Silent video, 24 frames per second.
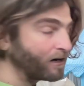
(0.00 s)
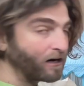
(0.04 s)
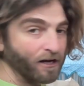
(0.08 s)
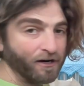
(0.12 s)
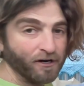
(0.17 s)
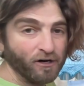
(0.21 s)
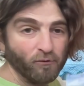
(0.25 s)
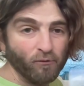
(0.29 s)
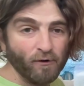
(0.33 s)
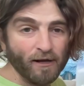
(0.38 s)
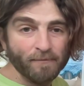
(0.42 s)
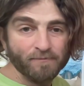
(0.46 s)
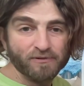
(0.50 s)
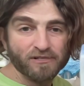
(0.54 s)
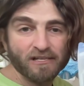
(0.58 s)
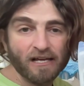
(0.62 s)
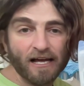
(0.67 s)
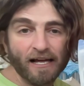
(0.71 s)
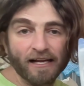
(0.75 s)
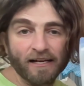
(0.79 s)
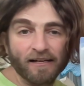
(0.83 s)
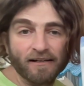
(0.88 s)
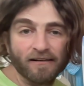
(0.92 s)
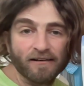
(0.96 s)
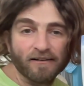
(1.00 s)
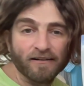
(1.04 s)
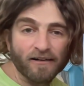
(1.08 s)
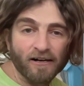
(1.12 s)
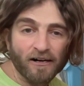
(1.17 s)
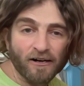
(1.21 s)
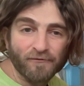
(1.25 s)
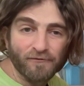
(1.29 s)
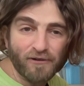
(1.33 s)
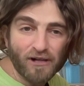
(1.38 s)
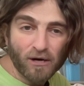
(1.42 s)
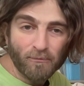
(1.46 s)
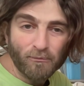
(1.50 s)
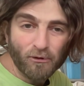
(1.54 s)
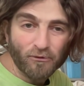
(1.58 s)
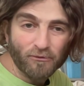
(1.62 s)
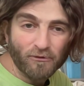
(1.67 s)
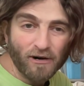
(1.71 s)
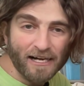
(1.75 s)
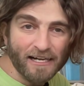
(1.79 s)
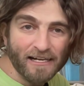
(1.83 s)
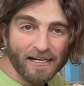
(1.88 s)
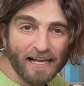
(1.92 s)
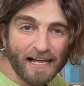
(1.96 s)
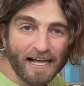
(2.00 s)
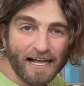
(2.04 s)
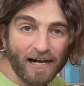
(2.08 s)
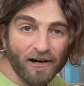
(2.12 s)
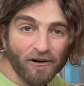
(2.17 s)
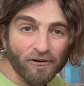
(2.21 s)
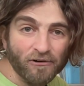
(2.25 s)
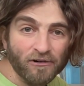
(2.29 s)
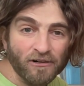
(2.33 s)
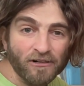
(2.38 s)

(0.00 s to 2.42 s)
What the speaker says: on our website, available right now.